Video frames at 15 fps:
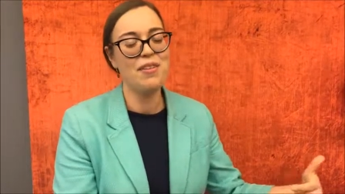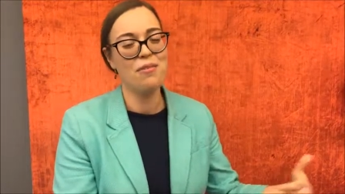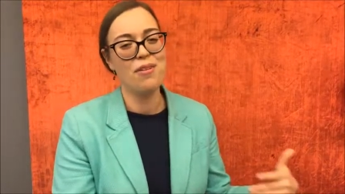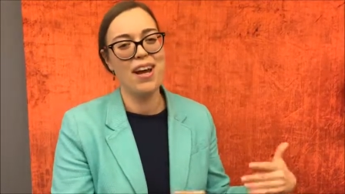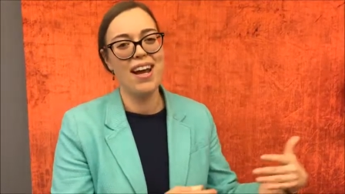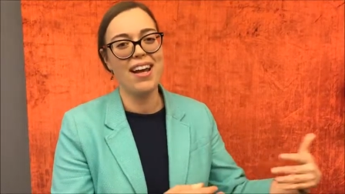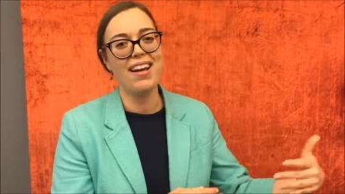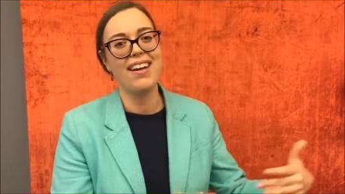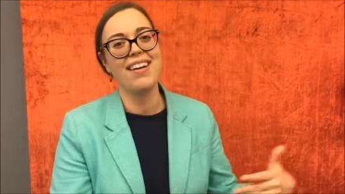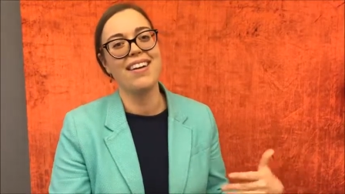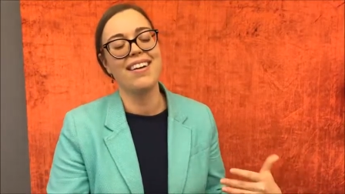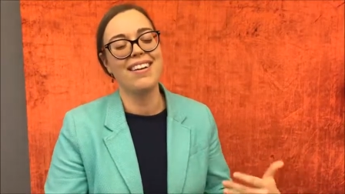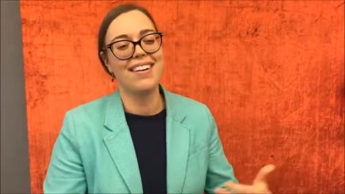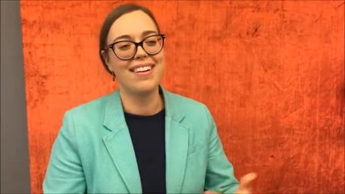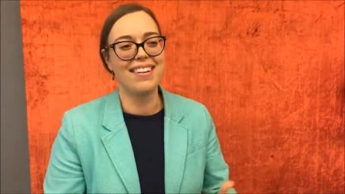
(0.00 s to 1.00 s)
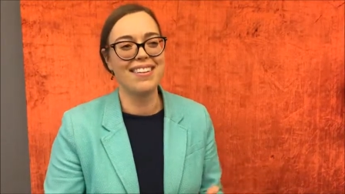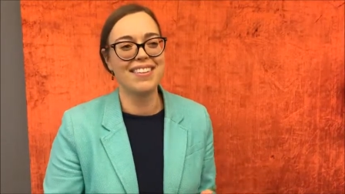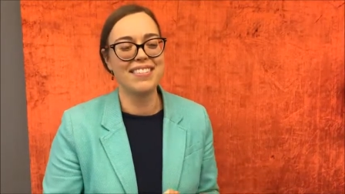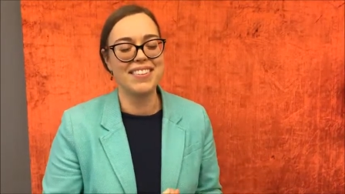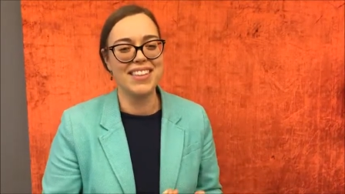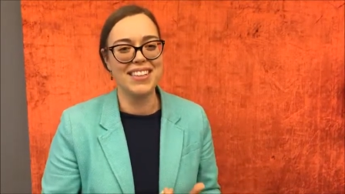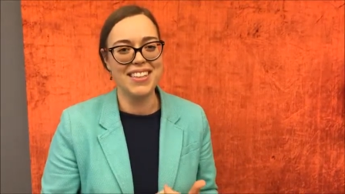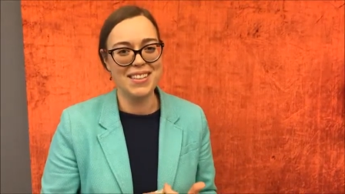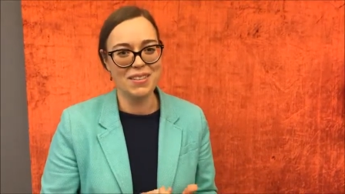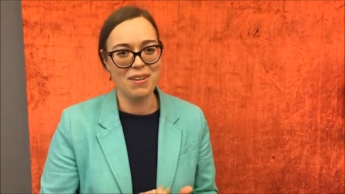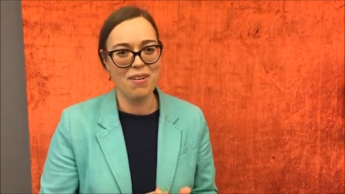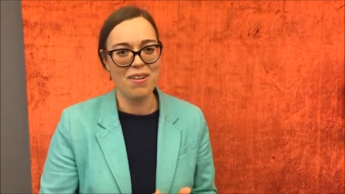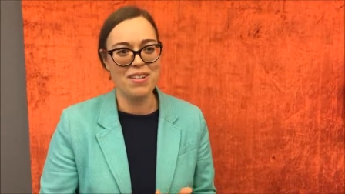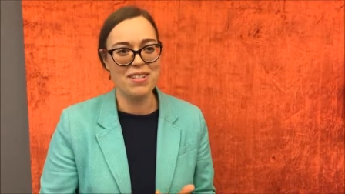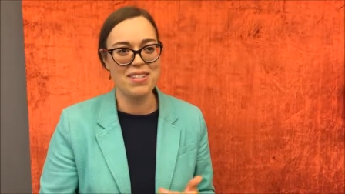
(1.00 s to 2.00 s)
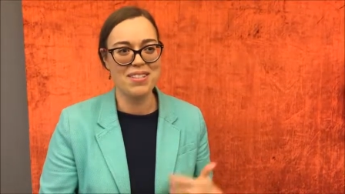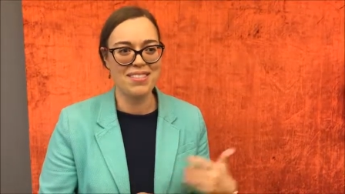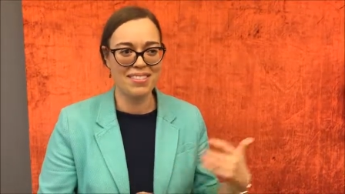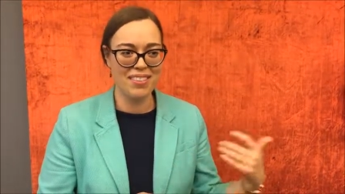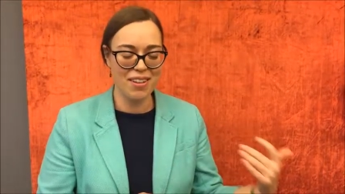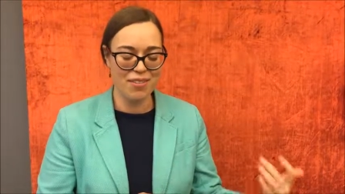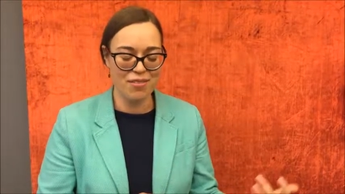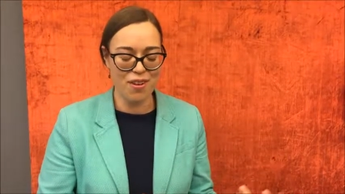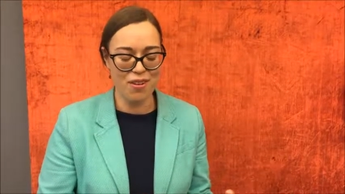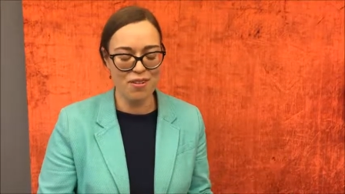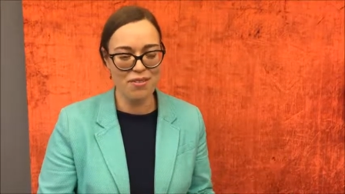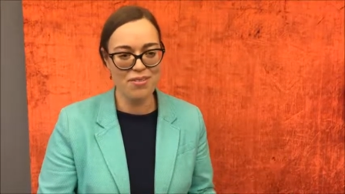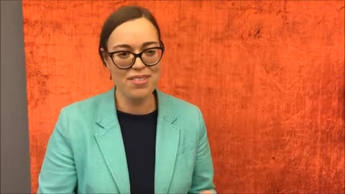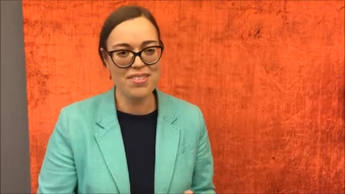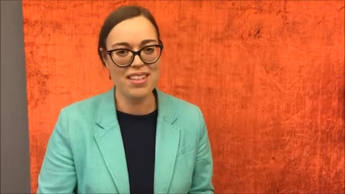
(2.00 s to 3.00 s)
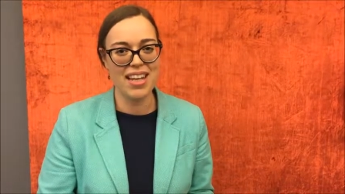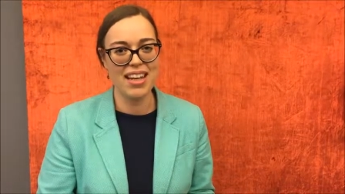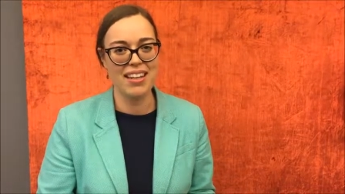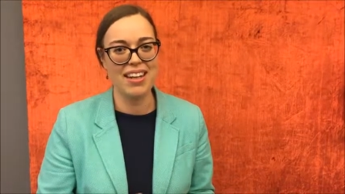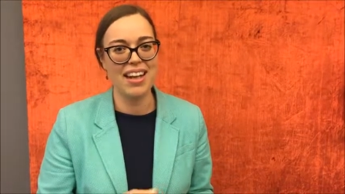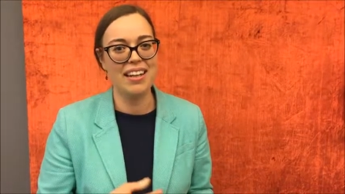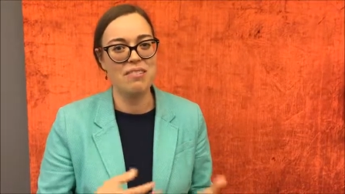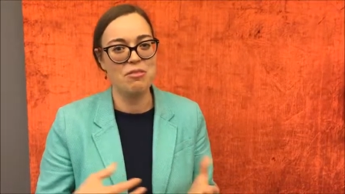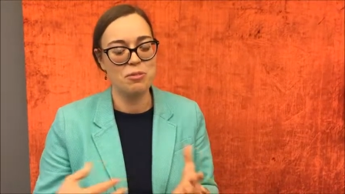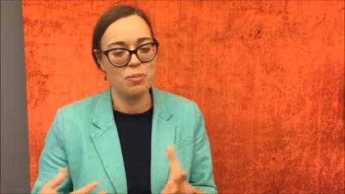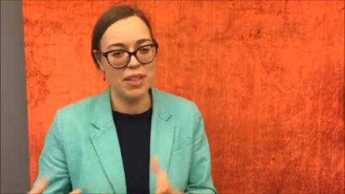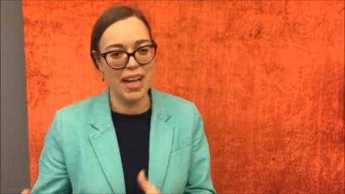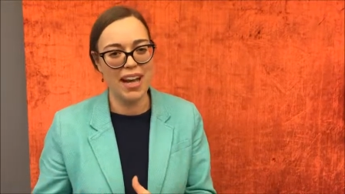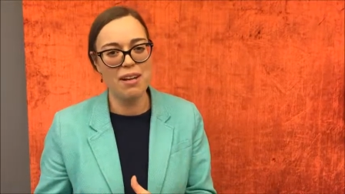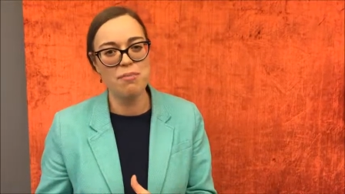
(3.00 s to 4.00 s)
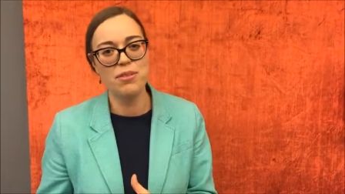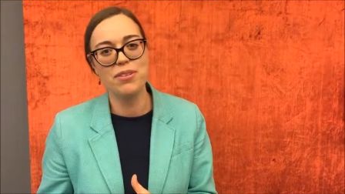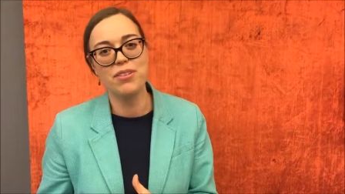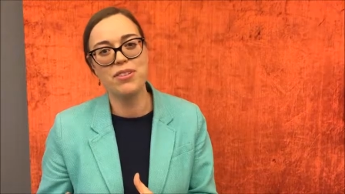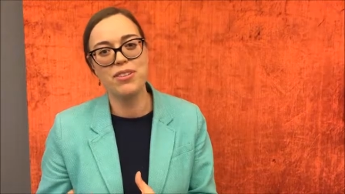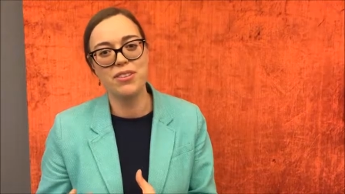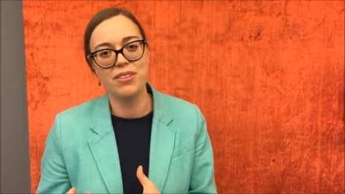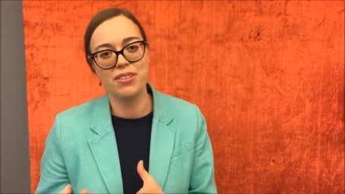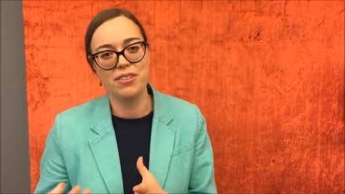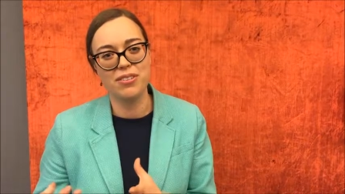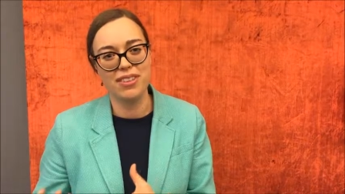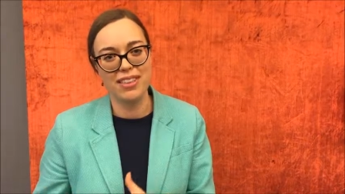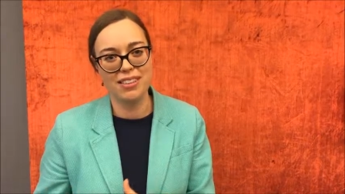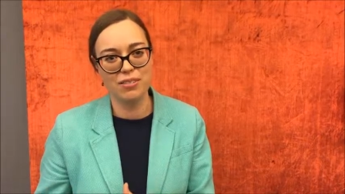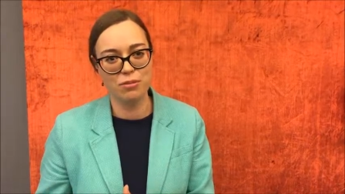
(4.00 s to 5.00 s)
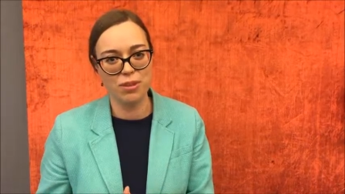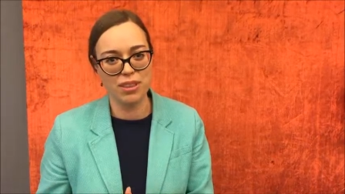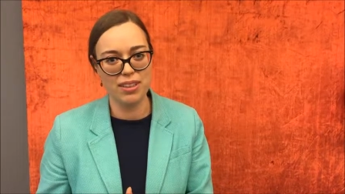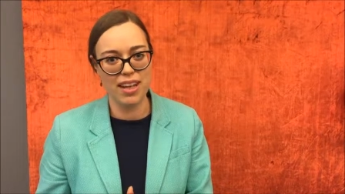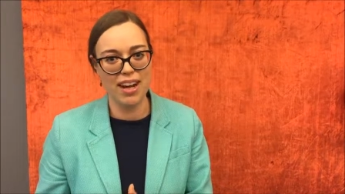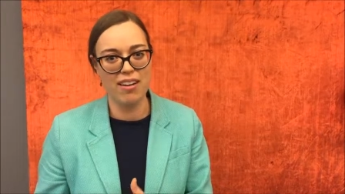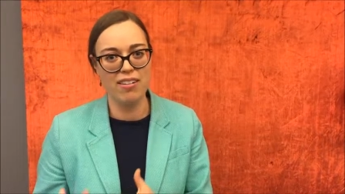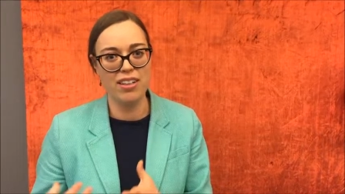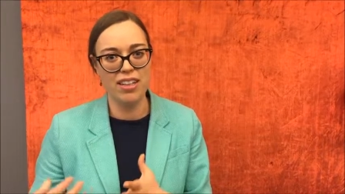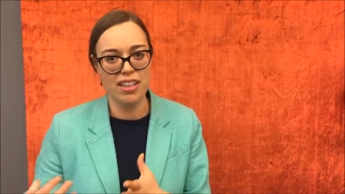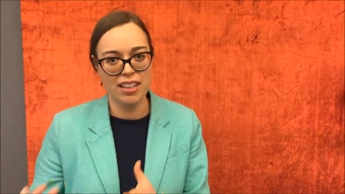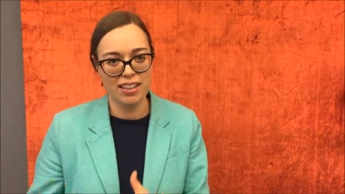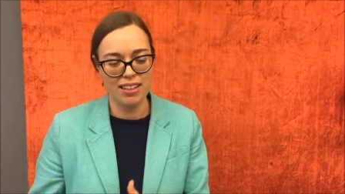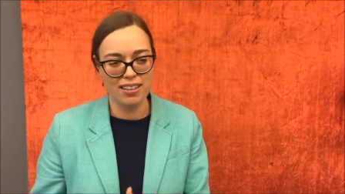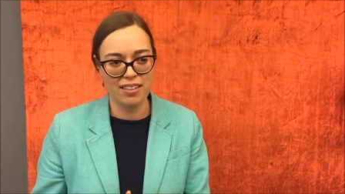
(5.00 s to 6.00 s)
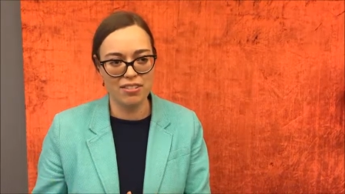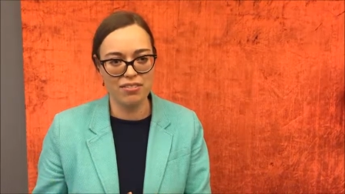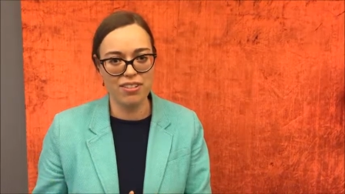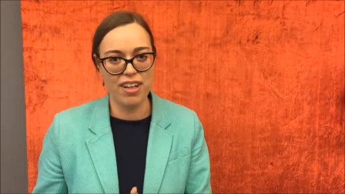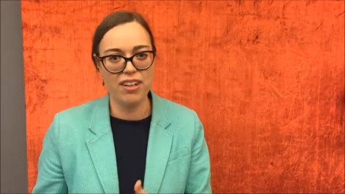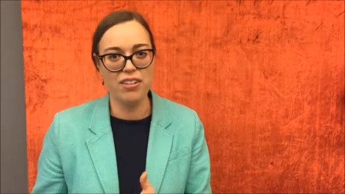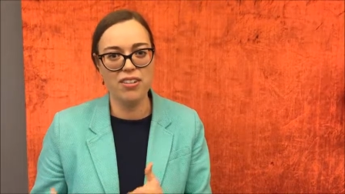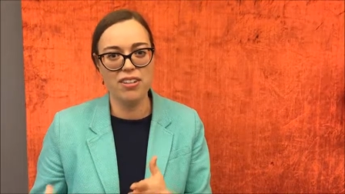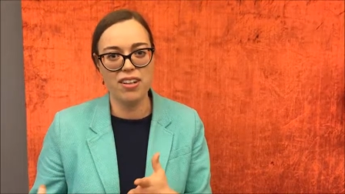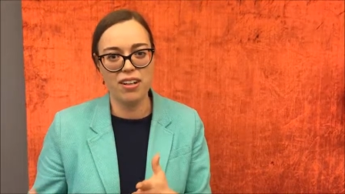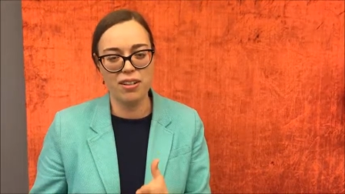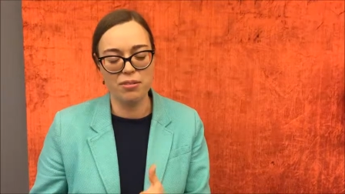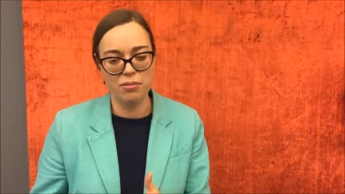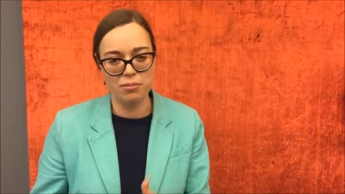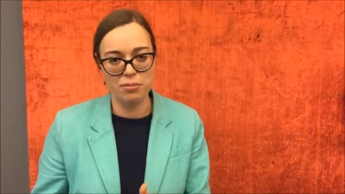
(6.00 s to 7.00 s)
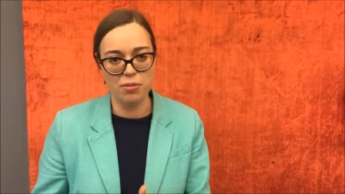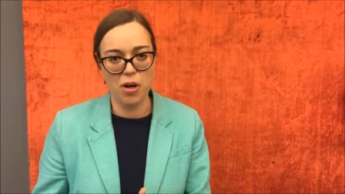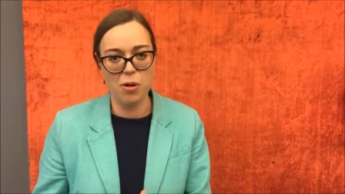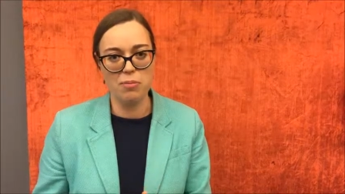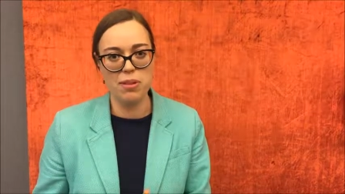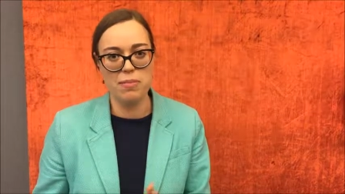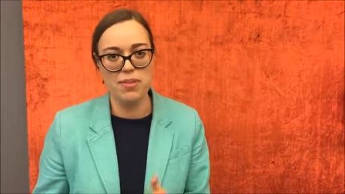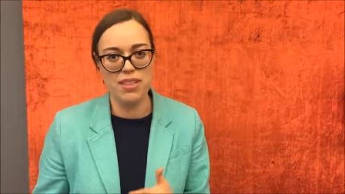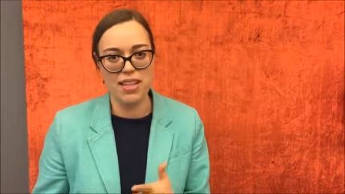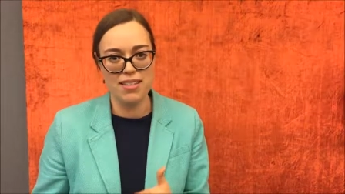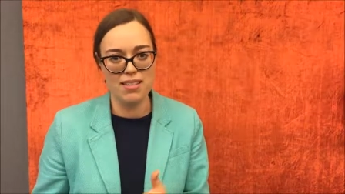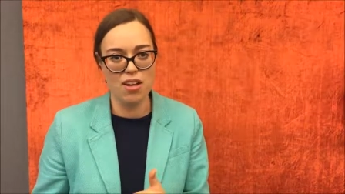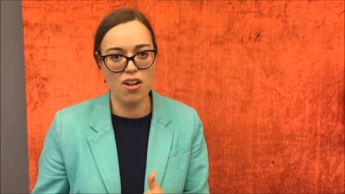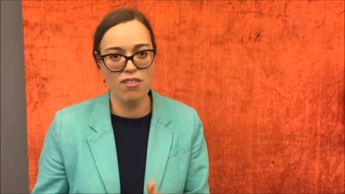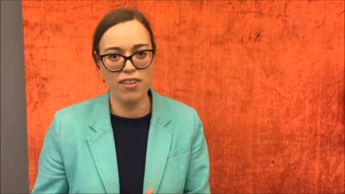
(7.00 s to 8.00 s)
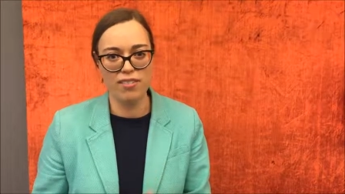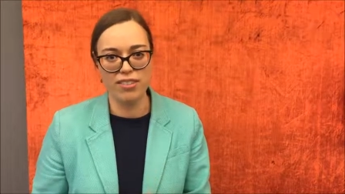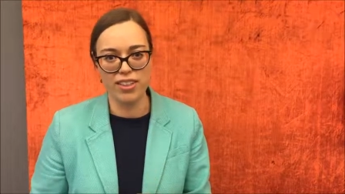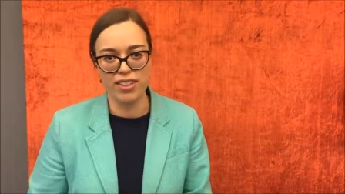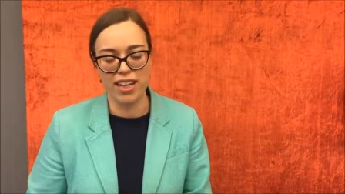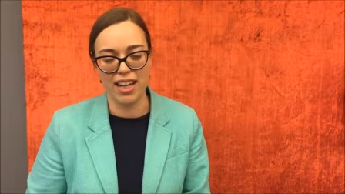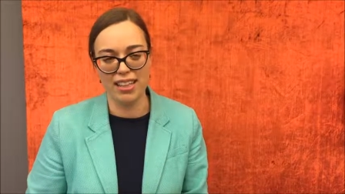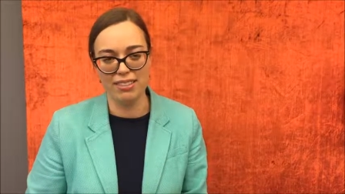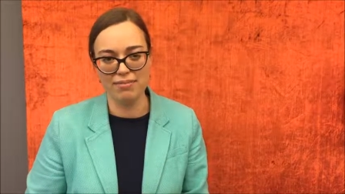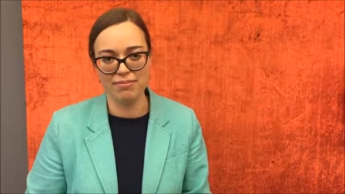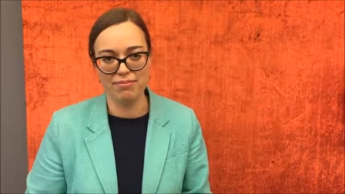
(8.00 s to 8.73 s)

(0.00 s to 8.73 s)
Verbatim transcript: the way uh, the discourse evolves and, and to be able to deal with their uh, regular problems they solve every day.